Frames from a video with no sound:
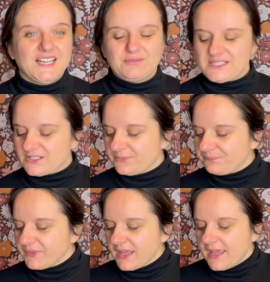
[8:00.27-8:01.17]
reason.
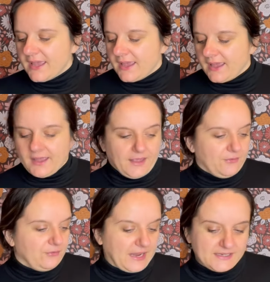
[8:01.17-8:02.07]

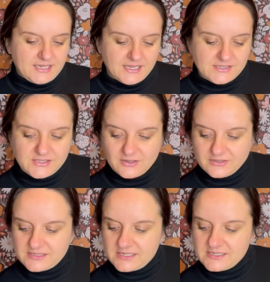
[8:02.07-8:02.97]
Right, so
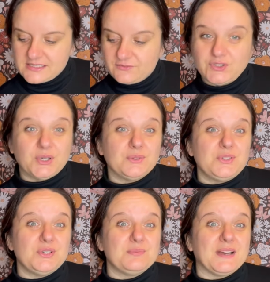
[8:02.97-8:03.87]
since I've showed
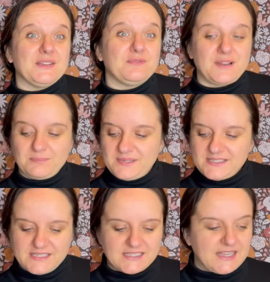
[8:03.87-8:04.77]
you my frame
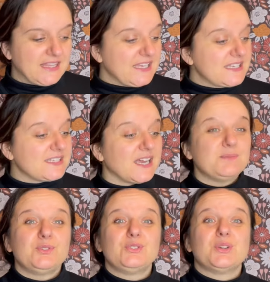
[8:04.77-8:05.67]
pieces, I think it's time
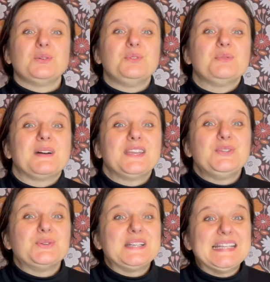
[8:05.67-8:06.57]
to show you my
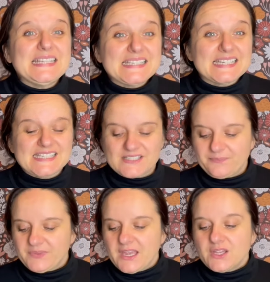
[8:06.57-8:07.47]
new releases.
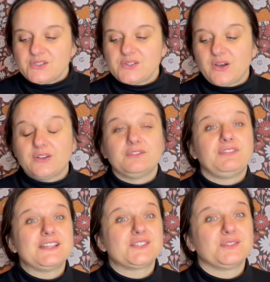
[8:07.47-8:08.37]
So on
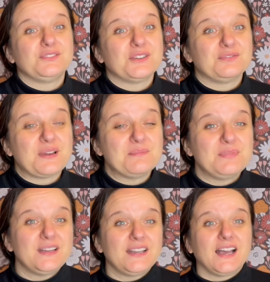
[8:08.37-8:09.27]
1st of
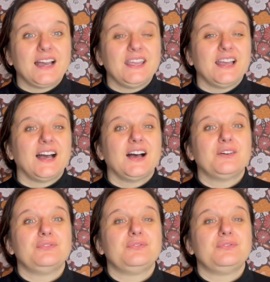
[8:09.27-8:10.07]
November, I have